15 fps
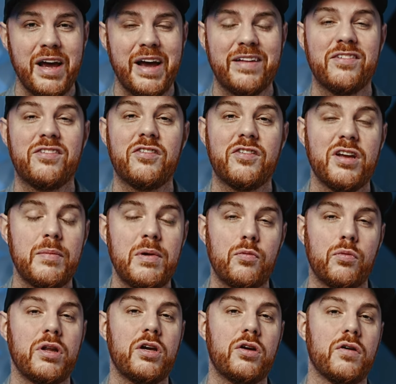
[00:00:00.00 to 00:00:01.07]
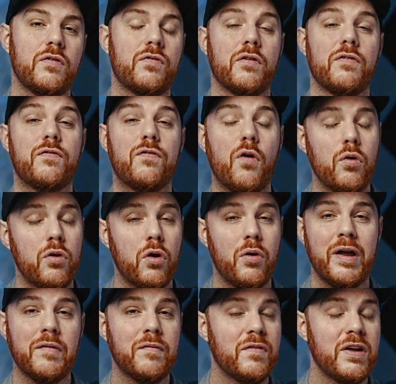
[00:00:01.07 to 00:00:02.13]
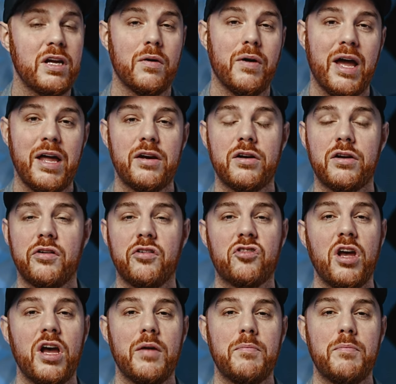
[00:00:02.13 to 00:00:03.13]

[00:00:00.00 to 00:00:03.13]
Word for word: and this is gonna be really good for photo and video editors,